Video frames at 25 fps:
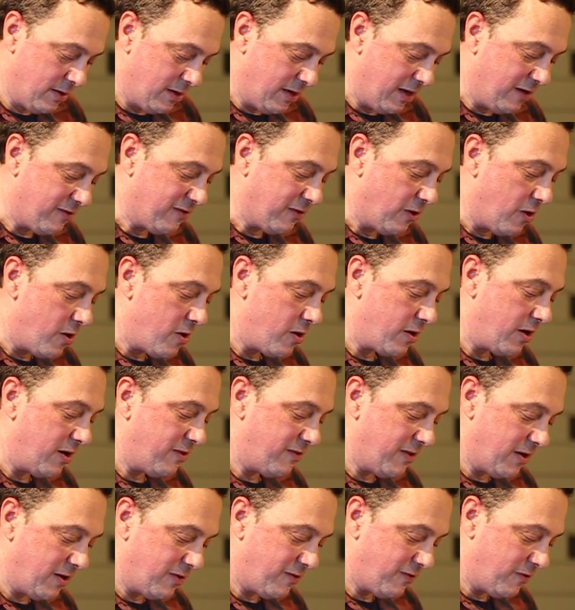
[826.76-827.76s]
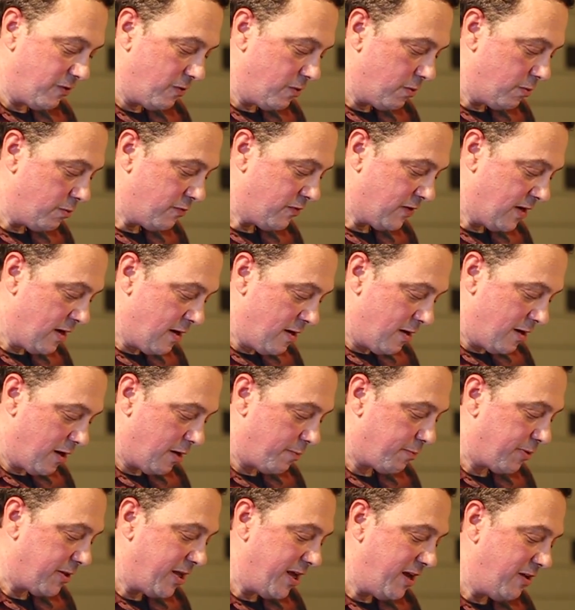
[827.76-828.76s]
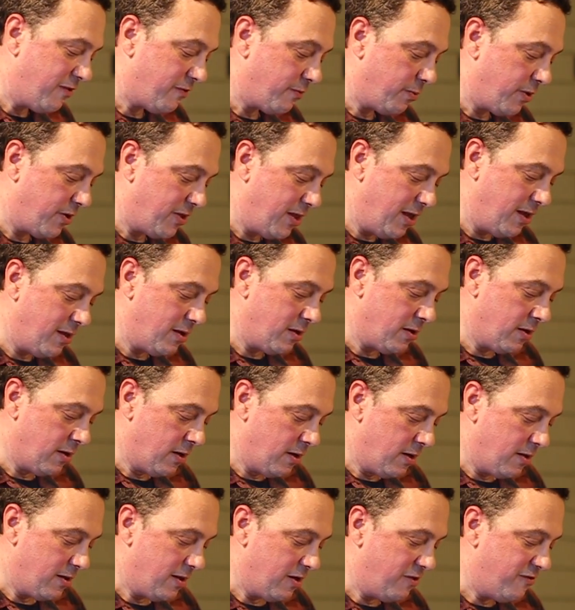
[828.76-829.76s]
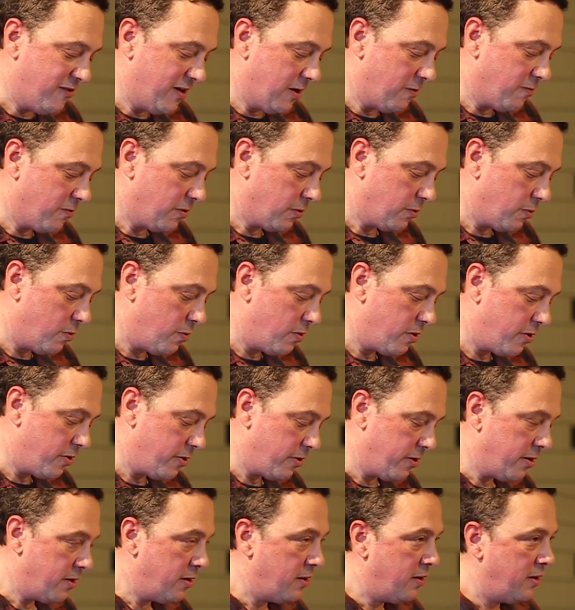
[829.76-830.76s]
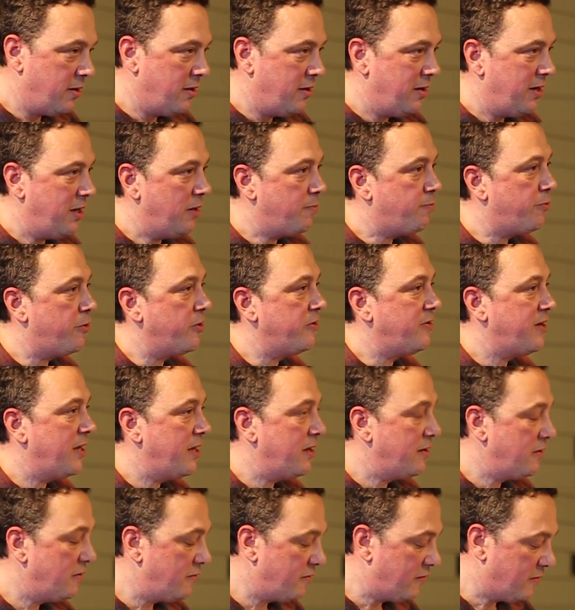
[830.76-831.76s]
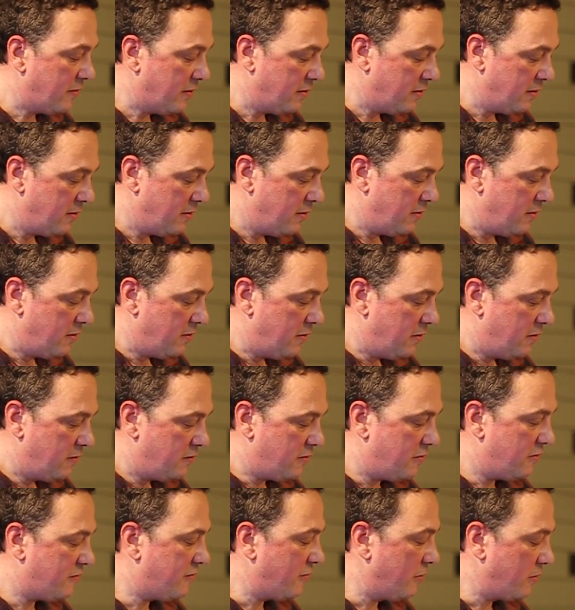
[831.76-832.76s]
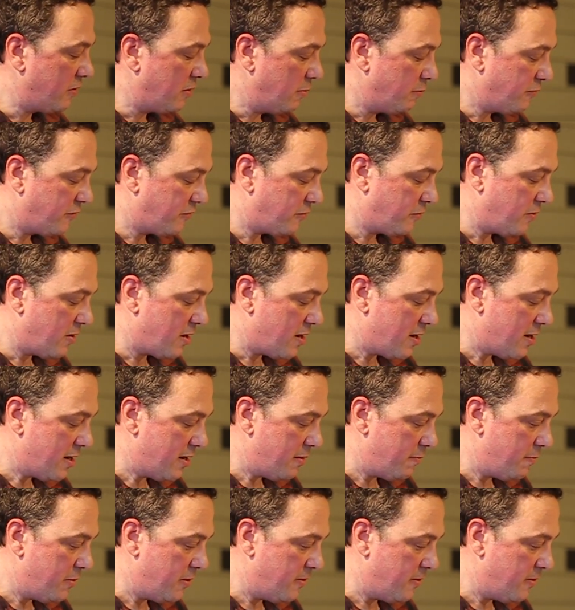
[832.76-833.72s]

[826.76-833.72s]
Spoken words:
as long as it assumes a place within the general order it portends to circumscribe.